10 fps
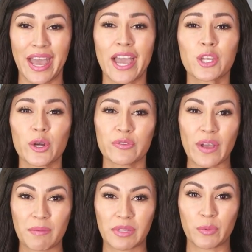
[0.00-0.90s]
and your
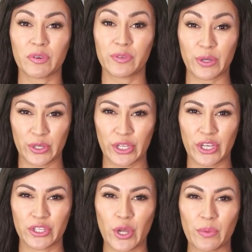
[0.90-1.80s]
family will feel
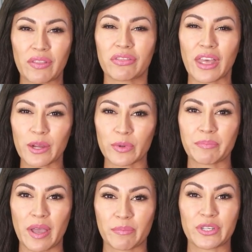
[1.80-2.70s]
good knowing they
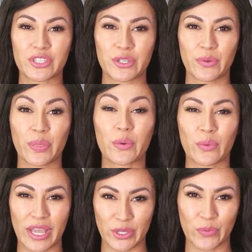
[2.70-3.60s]
remembered you the
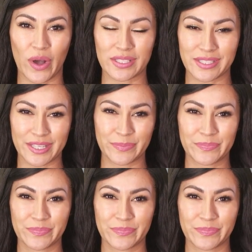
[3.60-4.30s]
way you wanted.